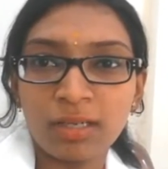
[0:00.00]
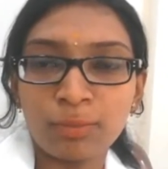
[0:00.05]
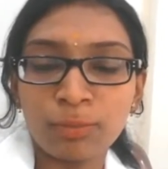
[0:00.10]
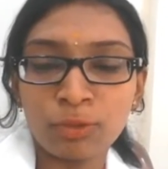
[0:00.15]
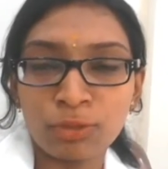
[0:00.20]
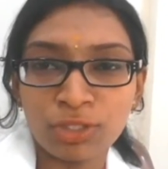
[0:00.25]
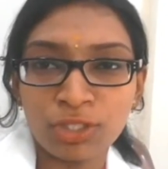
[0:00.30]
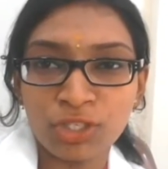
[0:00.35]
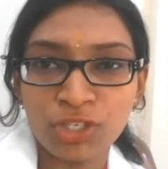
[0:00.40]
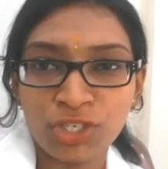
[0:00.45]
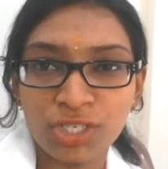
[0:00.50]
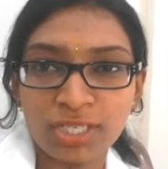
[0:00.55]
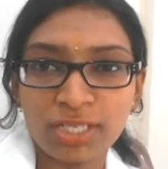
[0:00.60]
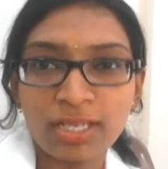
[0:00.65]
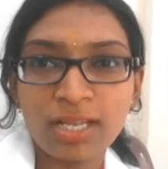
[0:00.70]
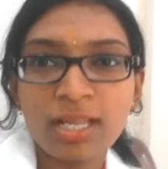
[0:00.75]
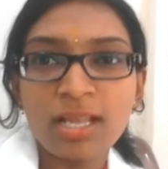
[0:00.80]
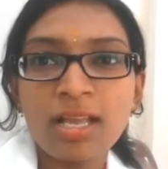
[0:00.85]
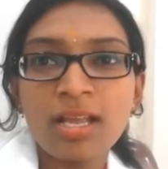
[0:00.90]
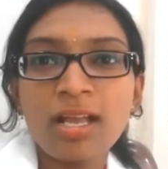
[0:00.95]

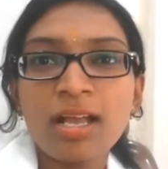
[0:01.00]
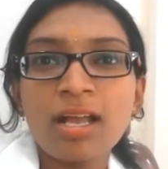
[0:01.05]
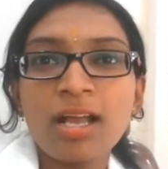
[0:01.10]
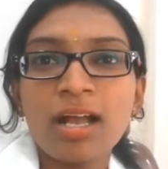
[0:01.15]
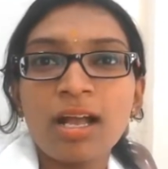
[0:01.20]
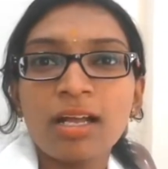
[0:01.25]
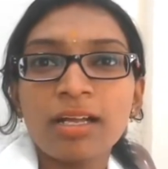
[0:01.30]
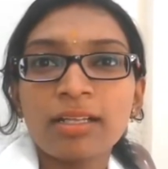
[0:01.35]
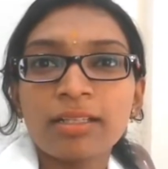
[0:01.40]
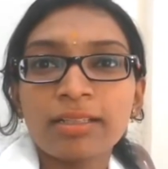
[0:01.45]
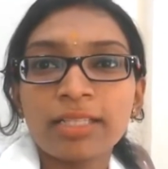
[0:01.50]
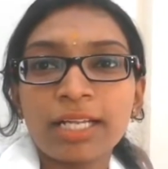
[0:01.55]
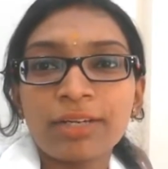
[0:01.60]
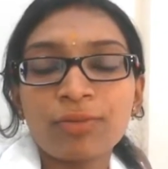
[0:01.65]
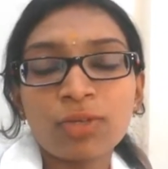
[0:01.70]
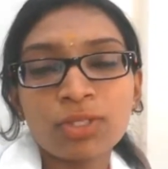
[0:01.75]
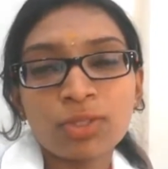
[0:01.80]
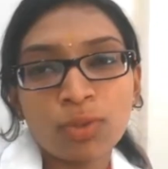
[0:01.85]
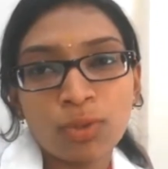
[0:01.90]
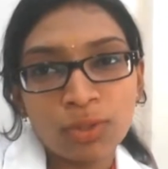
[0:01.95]
position.
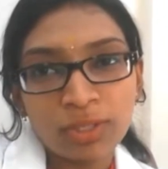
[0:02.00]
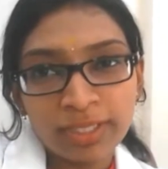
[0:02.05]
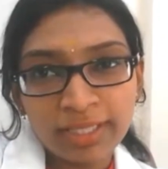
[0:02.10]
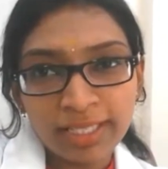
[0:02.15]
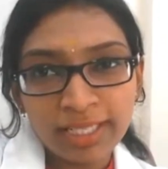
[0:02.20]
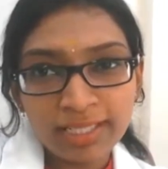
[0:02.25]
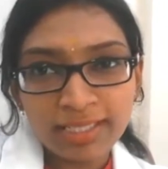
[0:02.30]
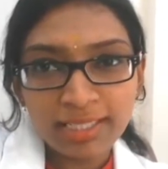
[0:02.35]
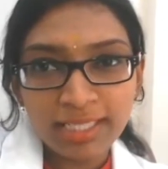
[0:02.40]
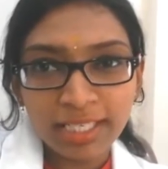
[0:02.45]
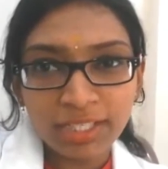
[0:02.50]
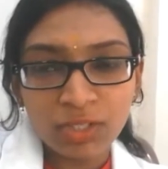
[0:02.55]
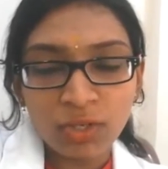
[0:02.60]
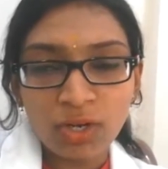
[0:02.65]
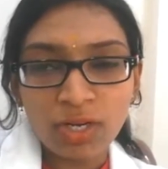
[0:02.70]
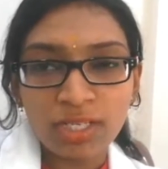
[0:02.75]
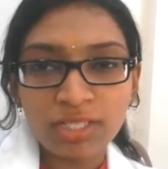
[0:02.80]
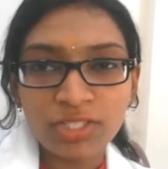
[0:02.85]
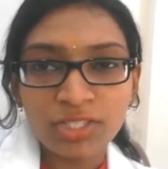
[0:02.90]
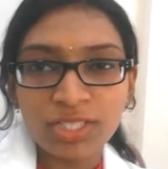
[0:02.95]
That was olden days
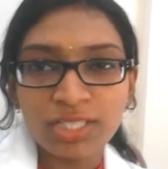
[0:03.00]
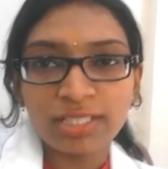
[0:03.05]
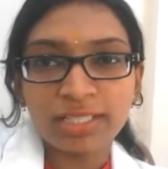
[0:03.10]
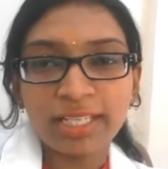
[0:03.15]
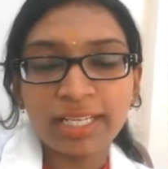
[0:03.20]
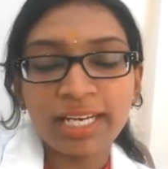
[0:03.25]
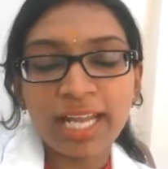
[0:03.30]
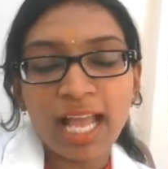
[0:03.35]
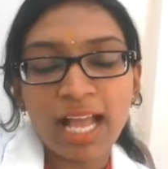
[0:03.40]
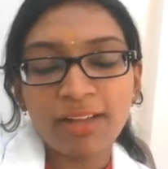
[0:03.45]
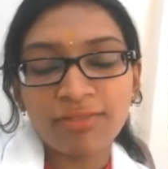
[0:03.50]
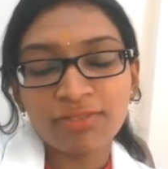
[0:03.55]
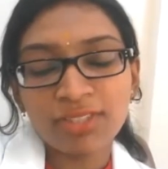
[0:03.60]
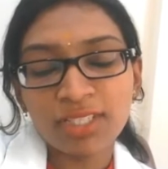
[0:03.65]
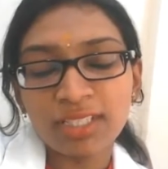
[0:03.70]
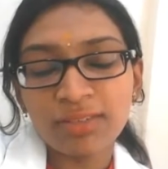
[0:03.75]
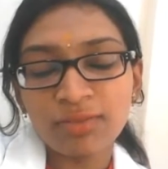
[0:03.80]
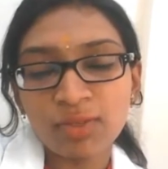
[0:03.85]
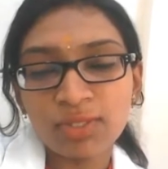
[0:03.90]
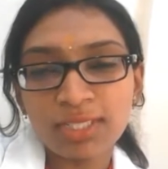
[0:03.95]
technology. Then
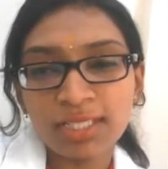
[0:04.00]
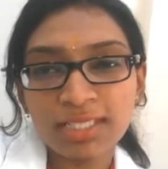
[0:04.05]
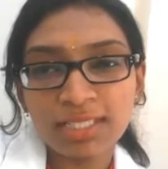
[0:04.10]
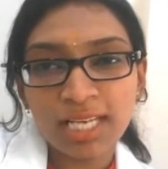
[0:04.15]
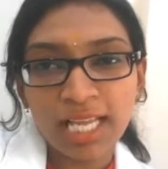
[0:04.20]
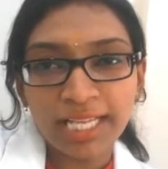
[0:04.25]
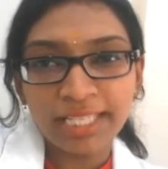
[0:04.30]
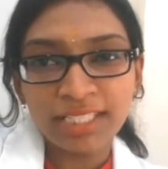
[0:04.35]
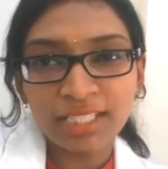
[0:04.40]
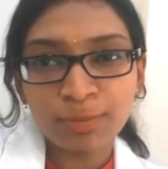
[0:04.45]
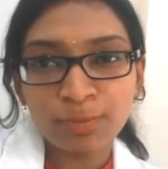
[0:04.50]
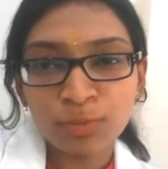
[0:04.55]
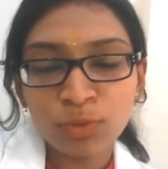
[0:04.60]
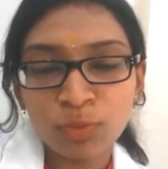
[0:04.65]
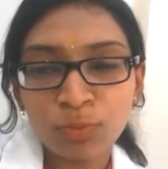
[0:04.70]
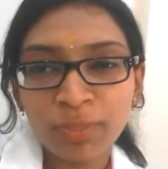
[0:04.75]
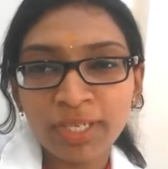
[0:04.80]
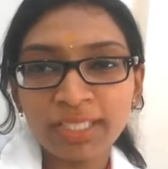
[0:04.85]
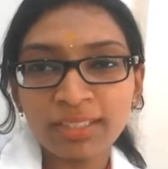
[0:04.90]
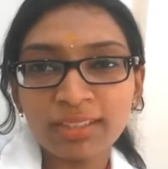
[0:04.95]
after there was a slight
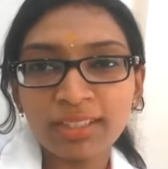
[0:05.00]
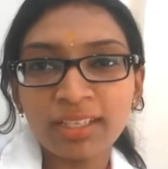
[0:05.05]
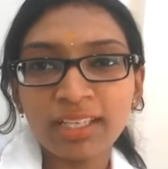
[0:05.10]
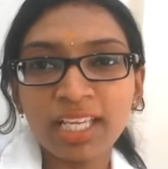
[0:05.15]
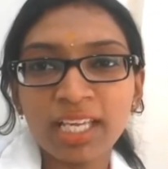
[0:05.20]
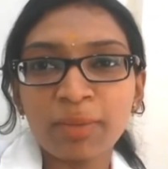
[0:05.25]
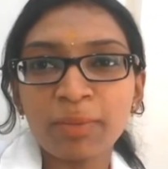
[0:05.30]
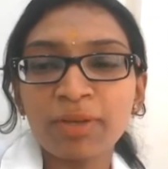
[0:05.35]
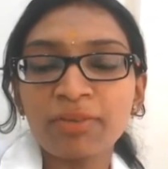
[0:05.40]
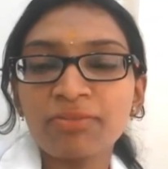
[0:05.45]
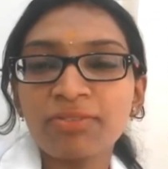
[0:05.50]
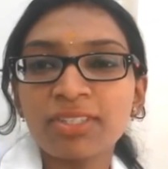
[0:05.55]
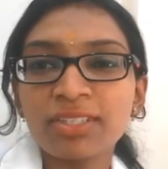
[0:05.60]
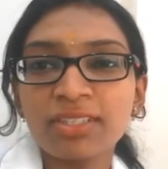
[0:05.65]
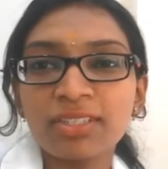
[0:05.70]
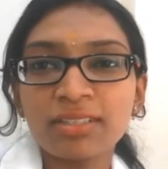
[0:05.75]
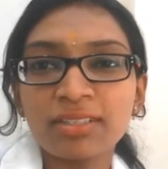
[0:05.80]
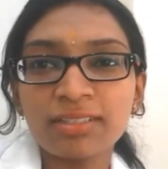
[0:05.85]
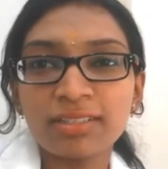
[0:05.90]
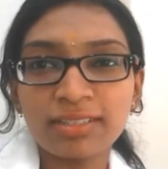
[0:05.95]
improvement, they came up with
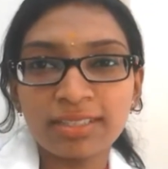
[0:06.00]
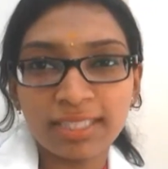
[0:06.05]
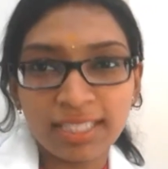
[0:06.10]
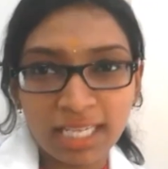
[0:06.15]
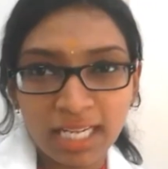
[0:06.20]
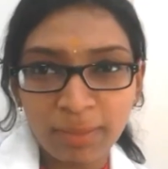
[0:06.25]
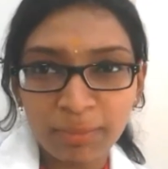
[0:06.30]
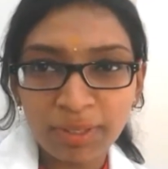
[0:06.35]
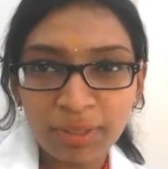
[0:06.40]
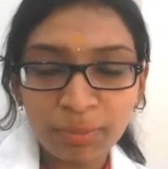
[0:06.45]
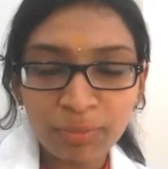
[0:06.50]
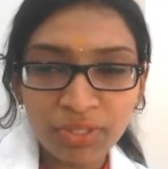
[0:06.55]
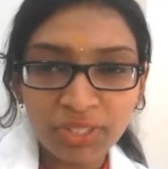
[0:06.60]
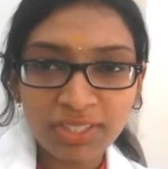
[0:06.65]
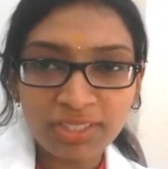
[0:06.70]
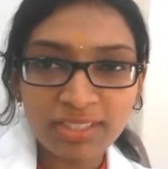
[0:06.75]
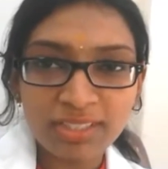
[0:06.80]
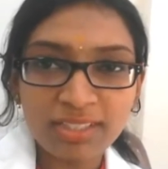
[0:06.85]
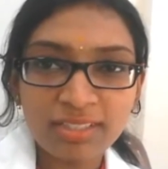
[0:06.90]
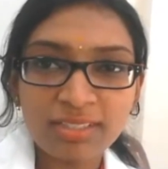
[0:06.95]
the ceramic
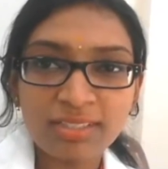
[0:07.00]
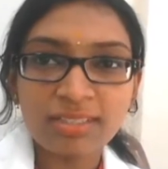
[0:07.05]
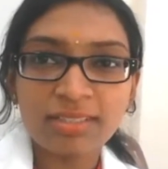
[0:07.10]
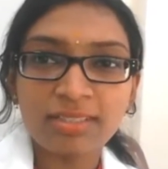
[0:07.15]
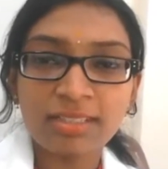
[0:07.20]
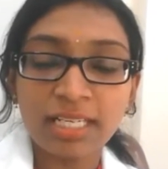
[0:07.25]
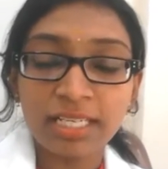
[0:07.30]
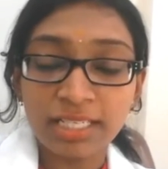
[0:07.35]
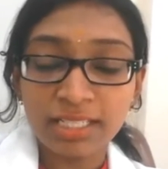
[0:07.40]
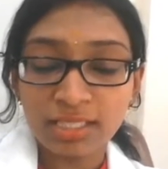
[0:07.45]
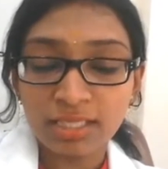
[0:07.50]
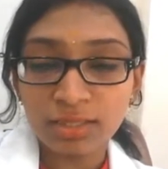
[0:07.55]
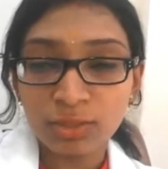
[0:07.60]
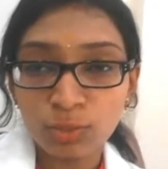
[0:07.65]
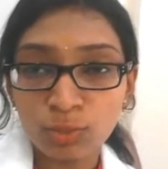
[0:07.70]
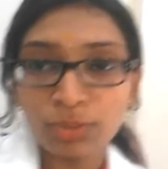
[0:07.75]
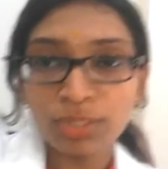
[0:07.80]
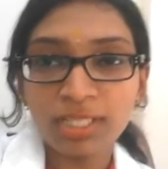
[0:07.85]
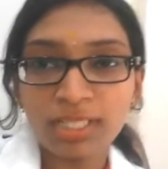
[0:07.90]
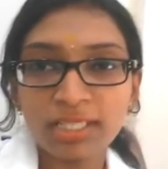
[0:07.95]
braces, that is the
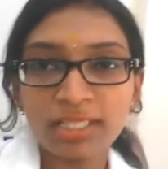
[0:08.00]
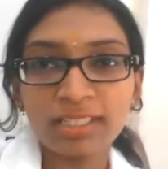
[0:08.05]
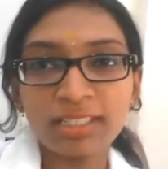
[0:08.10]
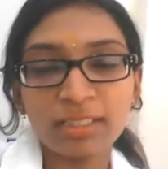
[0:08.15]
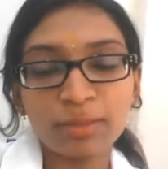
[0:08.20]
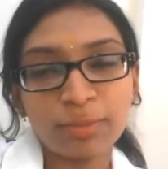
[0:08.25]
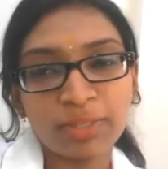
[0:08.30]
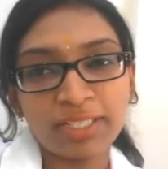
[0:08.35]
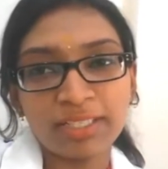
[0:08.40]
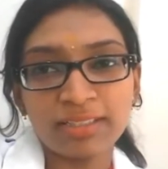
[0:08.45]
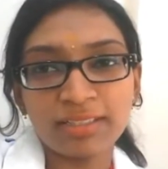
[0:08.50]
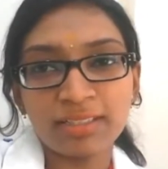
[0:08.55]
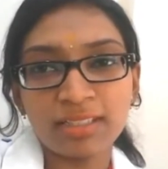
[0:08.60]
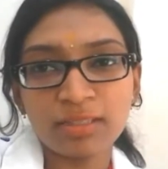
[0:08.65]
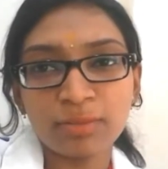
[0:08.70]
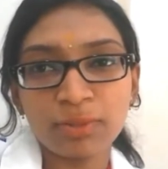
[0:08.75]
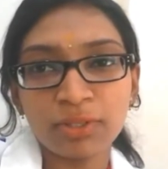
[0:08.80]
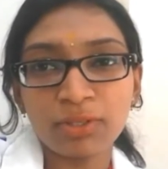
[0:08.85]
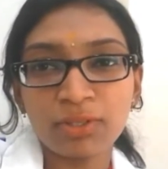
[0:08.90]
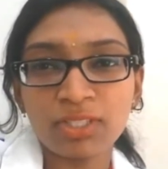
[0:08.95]
tooth colored
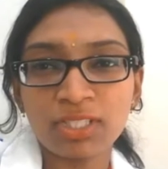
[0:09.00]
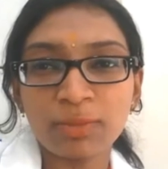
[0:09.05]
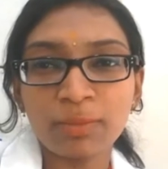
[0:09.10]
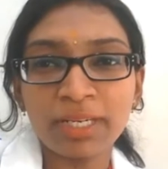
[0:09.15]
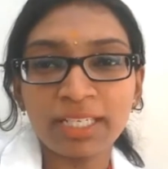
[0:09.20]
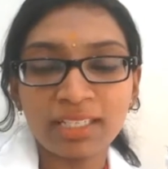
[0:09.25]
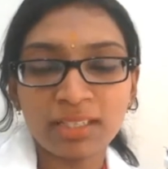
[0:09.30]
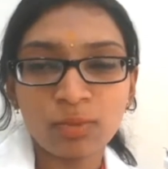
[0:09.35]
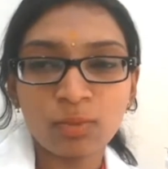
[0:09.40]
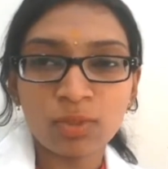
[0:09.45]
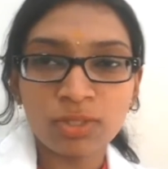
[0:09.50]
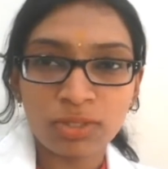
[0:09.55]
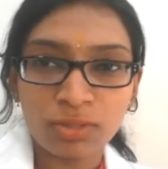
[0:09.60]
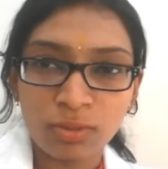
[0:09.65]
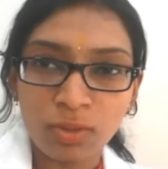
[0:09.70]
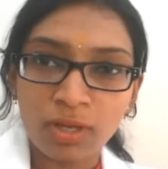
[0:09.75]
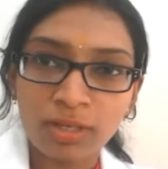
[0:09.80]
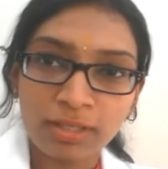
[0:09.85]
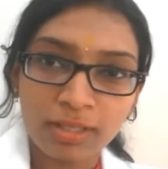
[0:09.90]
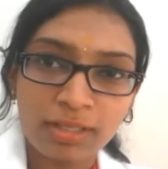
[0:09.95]
braces, because the metal was
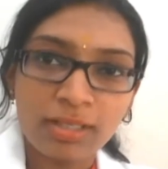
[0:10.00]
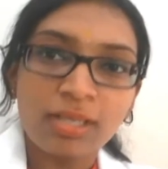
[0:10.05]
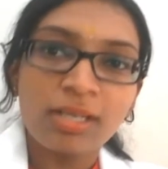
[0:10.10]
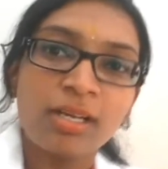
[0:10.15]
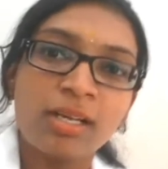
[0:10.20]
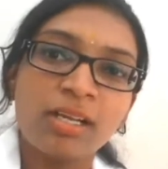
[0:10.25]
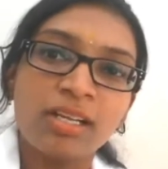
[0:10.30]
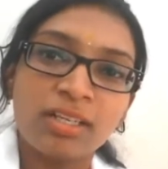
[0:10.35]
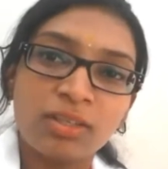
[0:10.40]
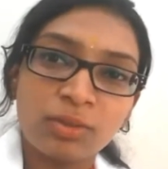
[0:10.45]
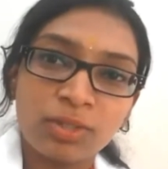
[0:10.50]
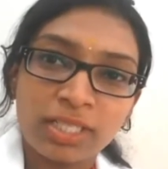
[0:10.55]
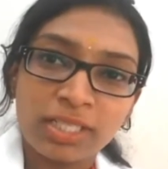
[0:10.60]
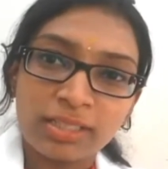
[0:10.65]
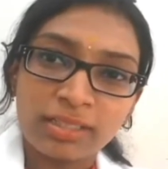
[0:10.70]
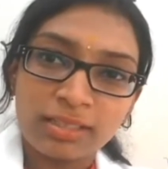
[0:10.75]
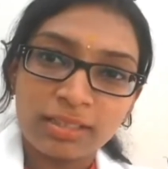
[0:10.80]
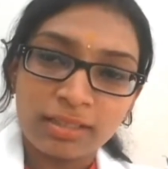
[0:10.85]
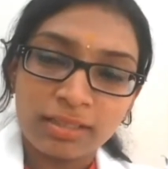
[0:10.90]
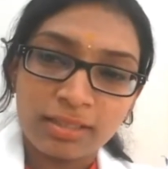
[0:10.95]
not
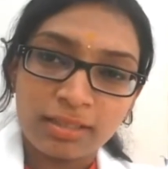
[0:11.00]
looking